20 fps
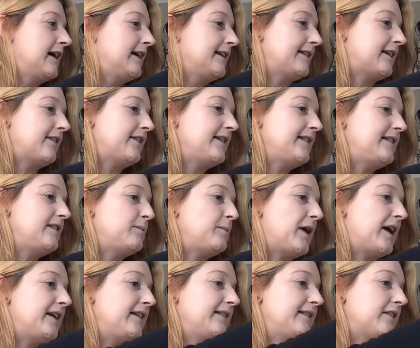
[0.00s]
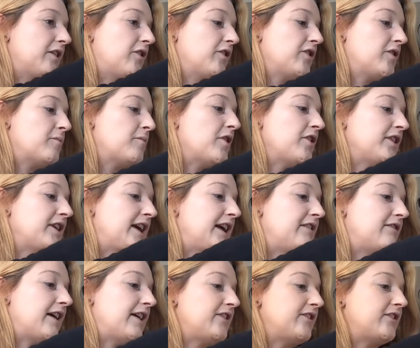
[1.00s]
So this is based on the
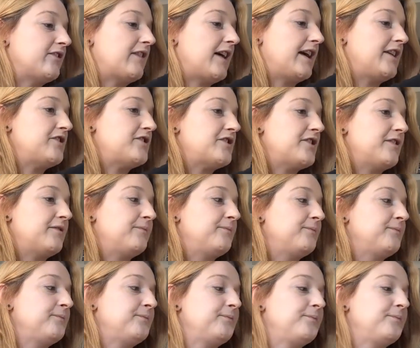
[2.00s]
Monarchy Restoration,